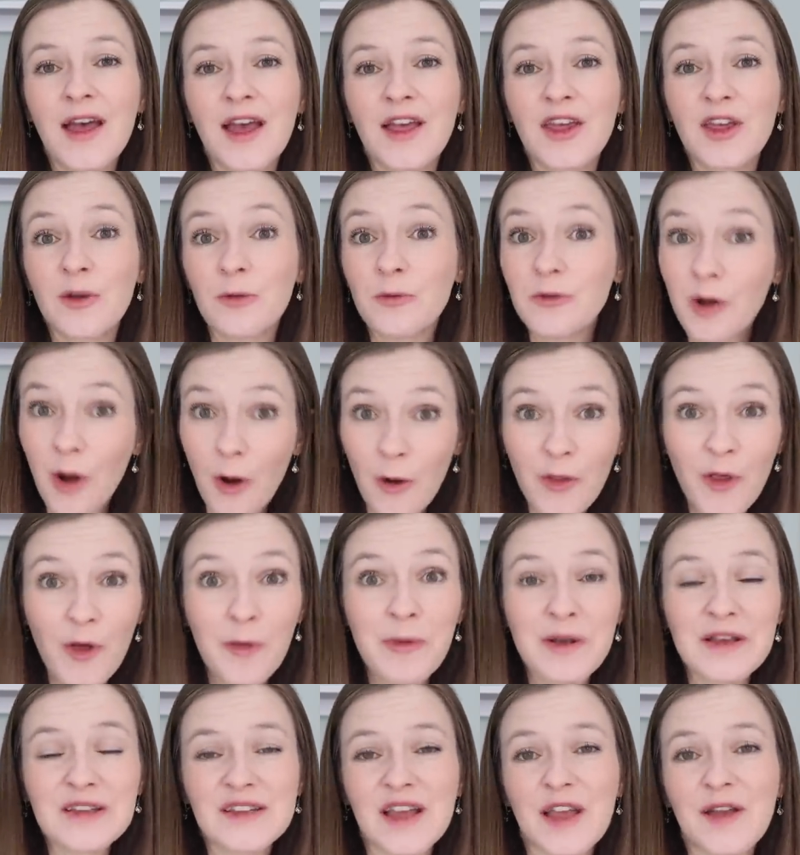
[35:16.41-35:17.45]
You know they'll
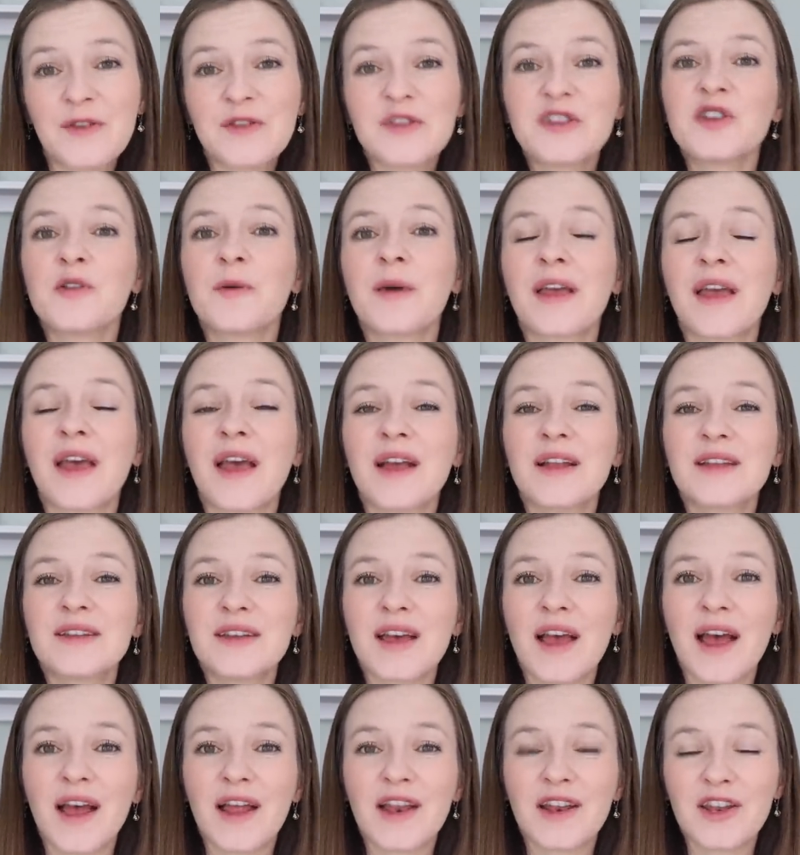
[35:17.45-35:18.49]
be safe doing it
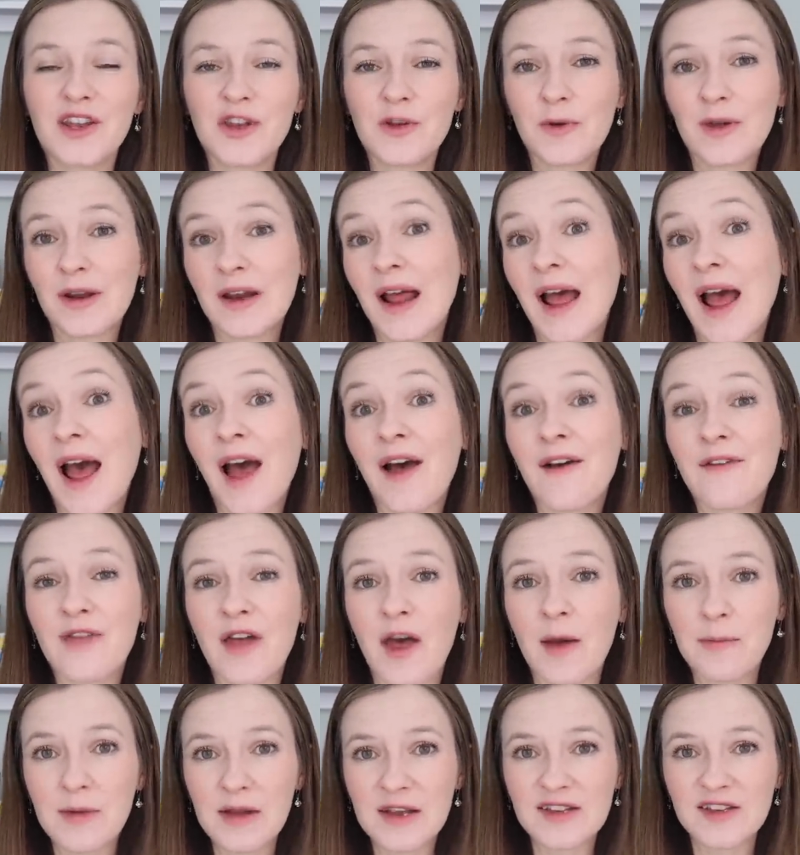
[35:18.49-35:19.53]
and you can have
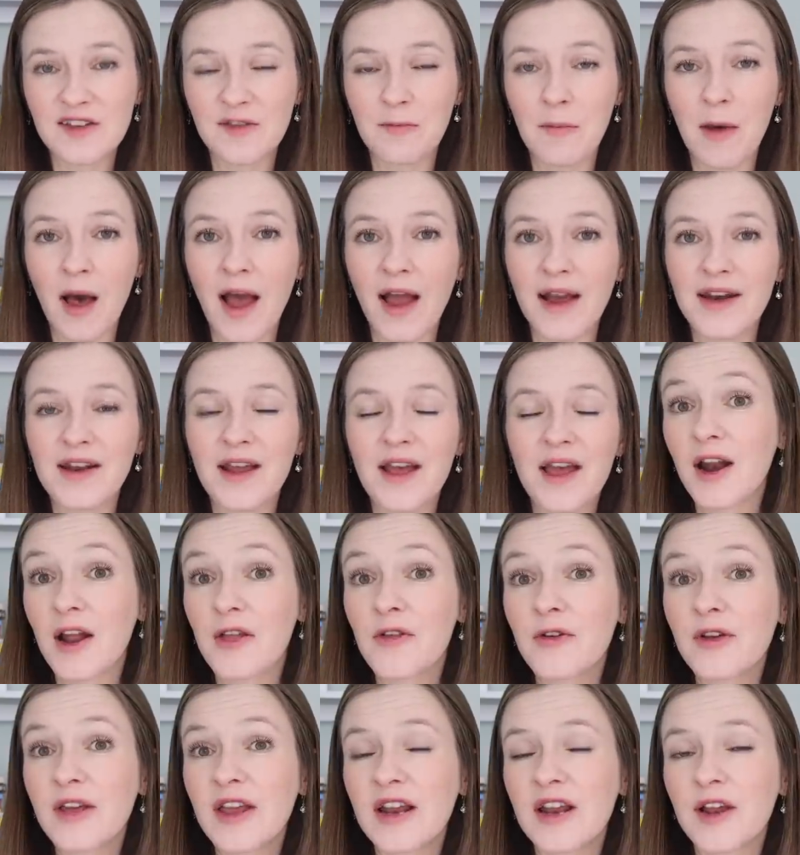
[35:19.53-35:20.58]
that peace of mind.
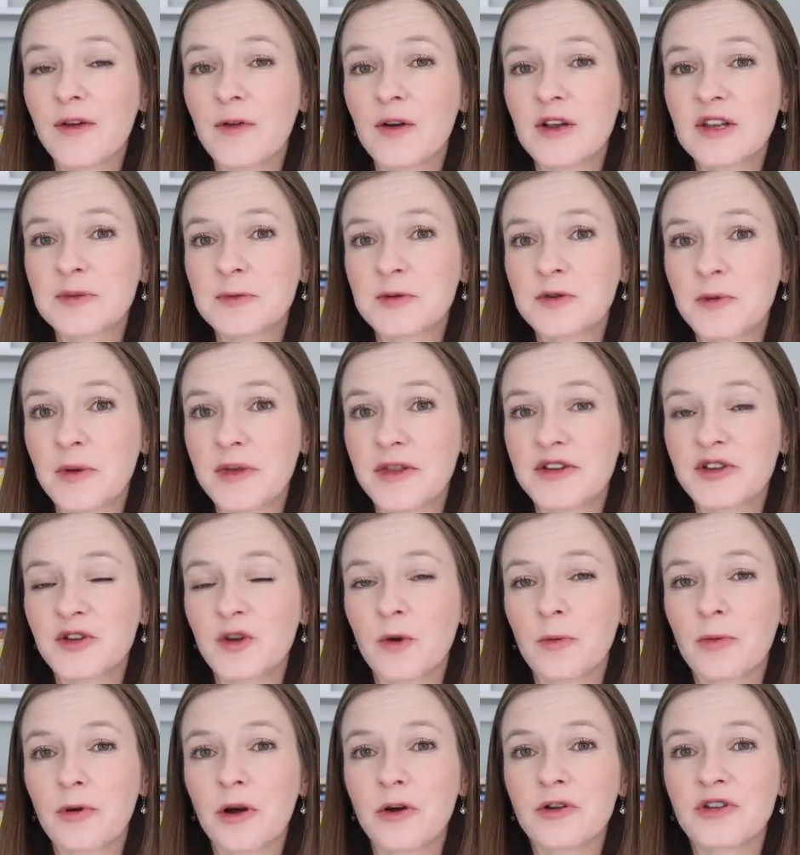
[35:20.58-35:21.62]
Another key difference between the two
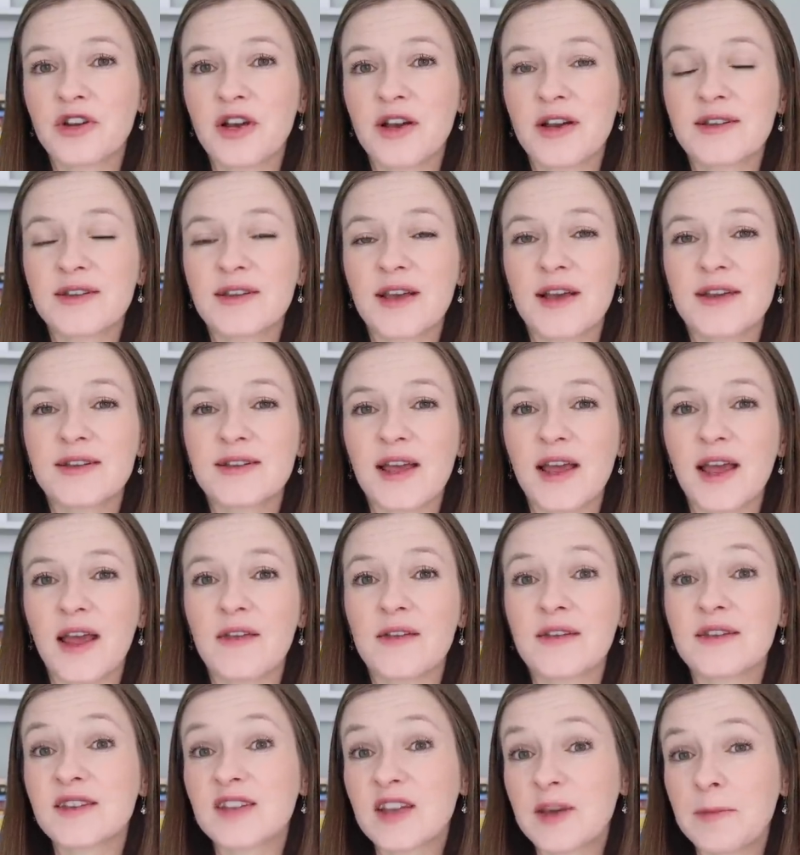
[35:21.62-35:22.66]
approaches is in
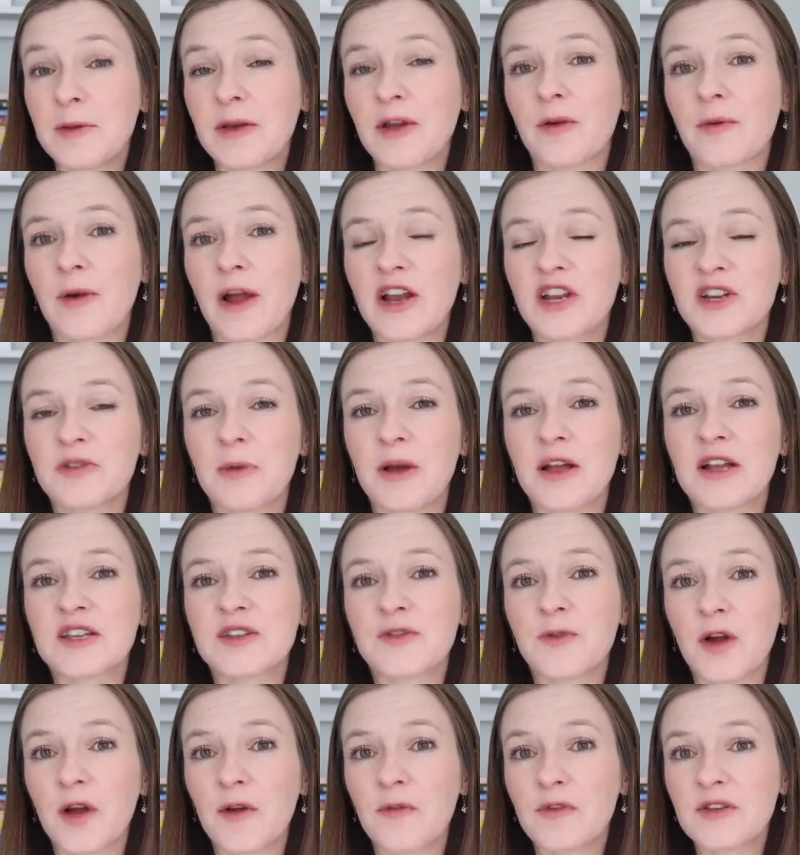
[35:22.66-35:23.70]
the sleeping arrangements
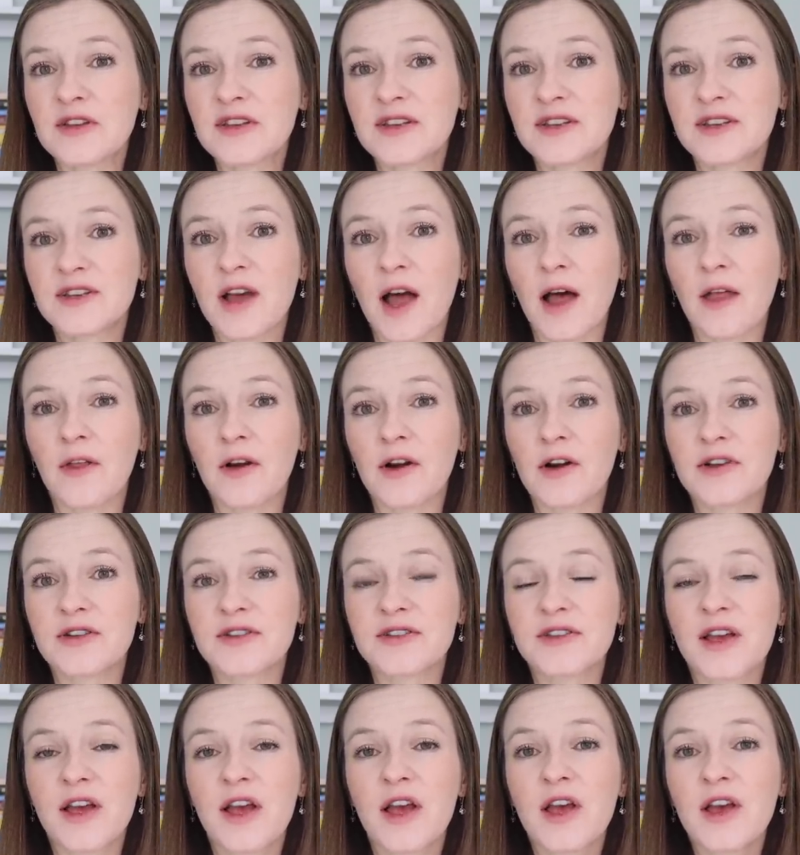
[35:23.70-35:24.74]
for infants and
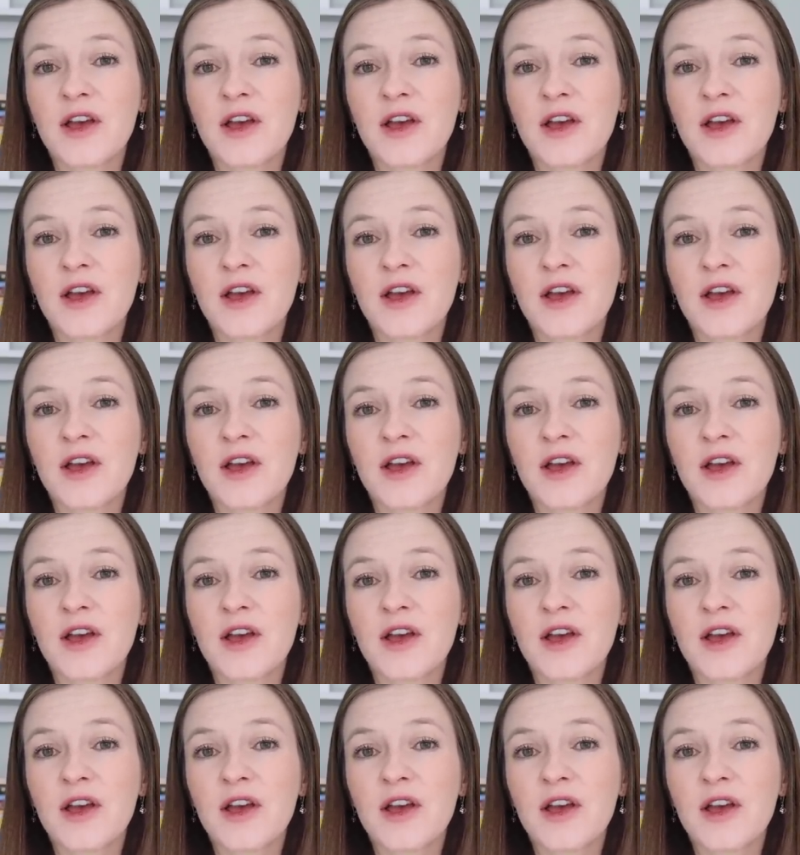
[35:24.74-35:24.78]
toddlers.